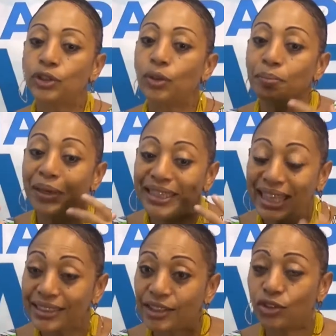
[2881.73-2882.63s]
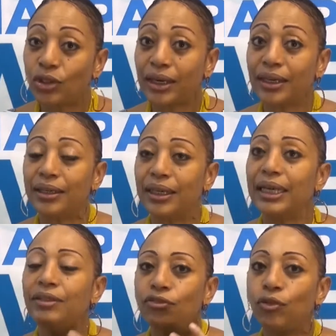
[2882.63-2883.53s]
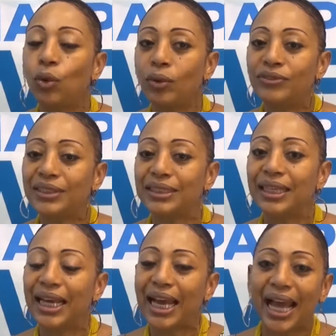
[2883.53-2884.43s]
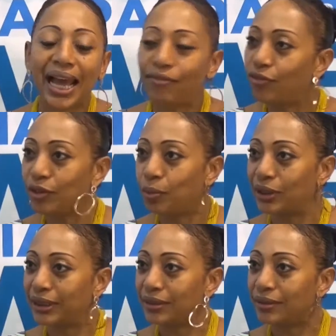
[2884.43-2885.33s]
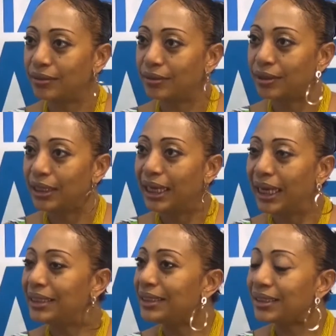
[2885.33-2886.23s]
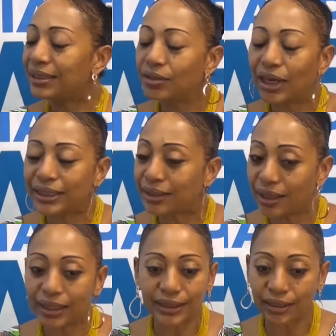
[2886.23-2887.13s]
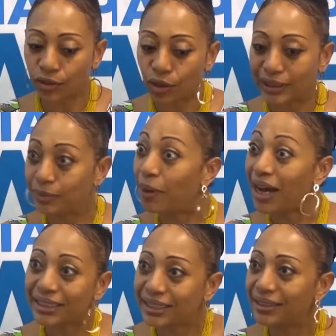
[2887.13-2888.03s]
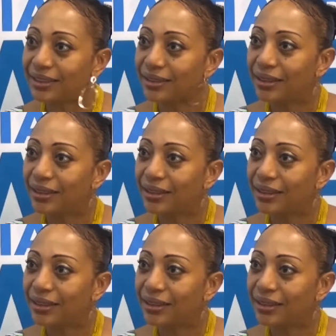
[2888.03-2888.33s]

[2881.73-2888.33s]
So, but that struggle involves everybody. It cuts across parties.